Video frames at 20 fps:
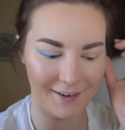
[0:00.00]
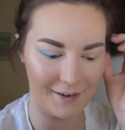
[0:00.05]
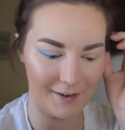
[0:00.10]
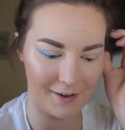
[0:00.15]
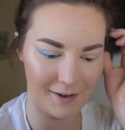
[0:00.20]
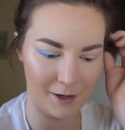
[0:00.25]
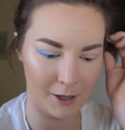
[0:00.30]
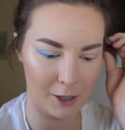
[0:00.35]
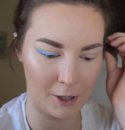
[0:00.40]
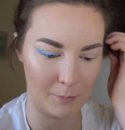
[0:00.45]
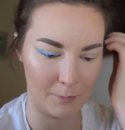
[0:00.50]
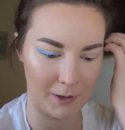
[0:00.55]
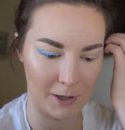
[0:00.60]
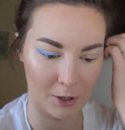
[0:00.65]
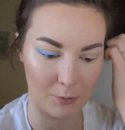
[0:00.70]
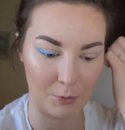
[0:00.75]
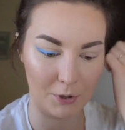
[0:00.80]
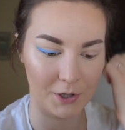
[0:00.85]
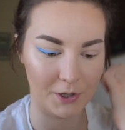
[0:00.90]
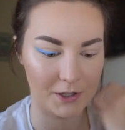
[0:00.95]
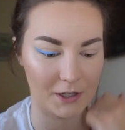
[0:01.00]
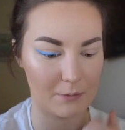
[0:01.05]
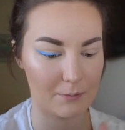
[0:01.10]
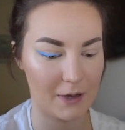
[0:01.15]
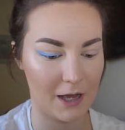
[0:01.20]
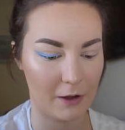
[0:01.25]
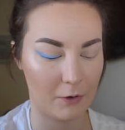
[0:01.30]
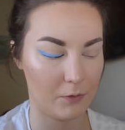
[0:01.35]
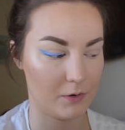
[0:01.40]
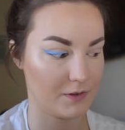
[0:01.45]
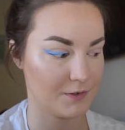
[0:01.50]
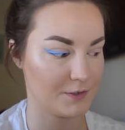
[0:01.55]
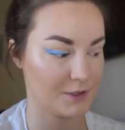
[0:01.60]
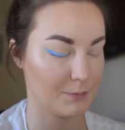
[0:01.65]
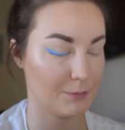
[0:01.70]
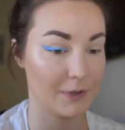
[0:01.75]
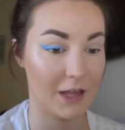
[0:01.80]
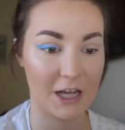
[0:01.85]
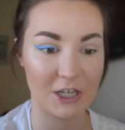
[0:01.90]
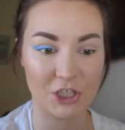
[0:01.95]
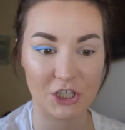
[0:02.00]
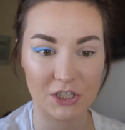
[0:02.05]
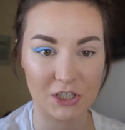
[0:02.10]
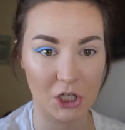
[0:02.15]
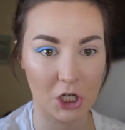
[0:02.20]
And I'll probably come back with some lashes